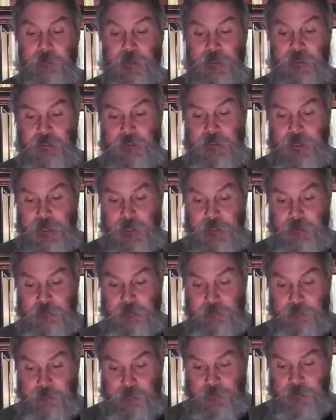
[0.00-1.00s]
And in
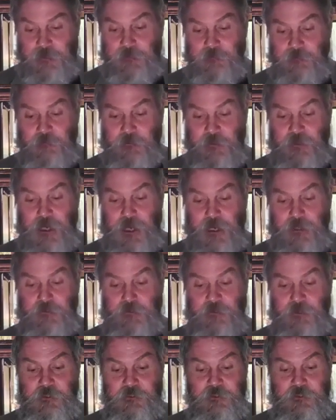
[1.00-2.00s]
Malachi 3,
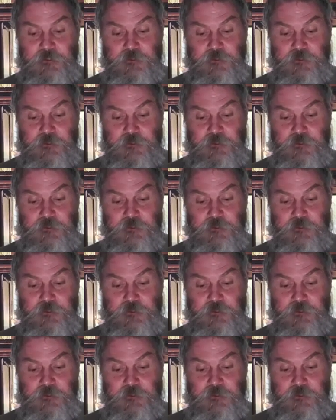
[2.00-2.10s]
where